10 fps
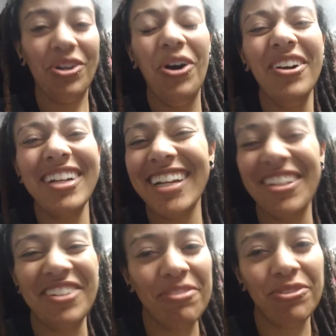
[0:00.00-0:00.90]
so, we're,
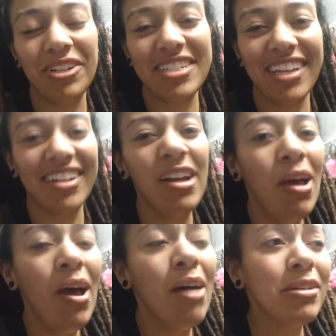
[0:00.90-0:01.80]
anyways, we're throwing it together.
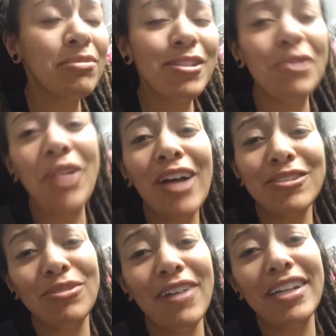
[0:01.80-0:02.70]
But it's been so long
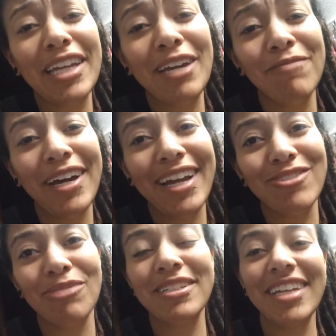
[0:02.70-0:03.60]
since we've had a campfire,
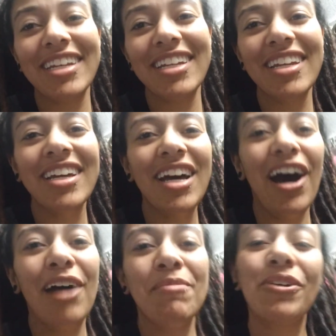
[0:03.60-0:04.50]
so I'm excited.
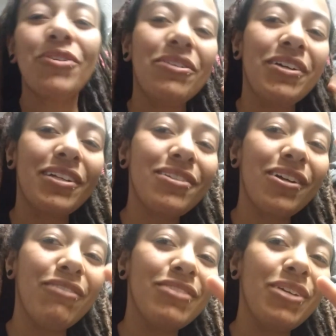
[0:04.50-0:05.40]
Um, a great way to
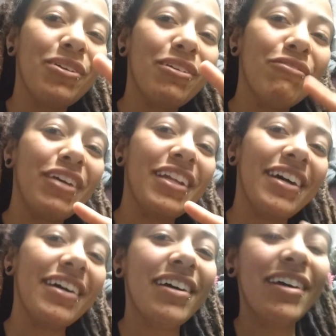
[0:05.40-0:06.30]
start off day one of
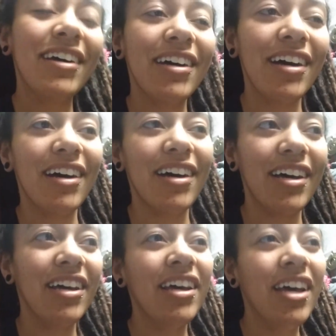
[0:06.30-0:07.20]
Veda.
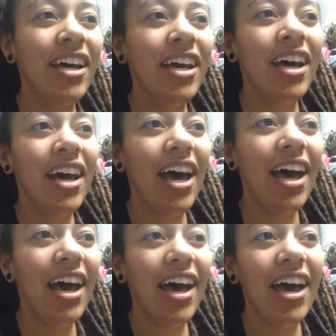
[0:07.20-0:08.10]
Uh,
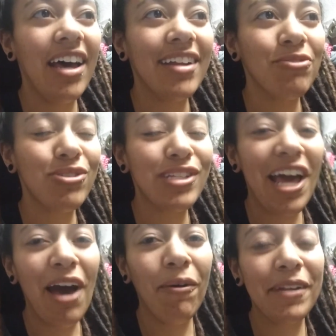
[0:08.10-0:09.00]
and we'll see
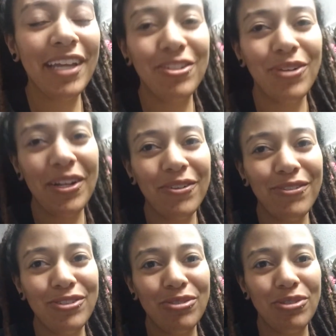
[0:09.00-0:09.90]
how many I do. I don't know
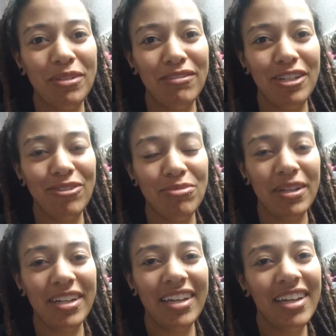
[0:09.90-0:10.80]
if I'll do too many videos, but